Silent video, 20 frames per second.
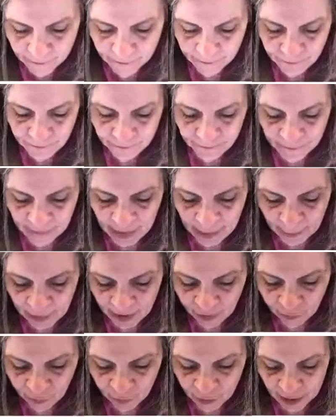That
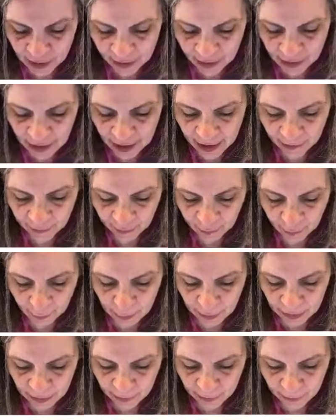makes for a lot of
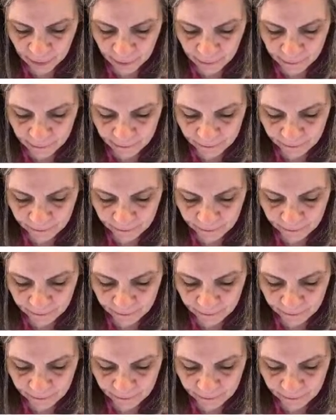sparkle.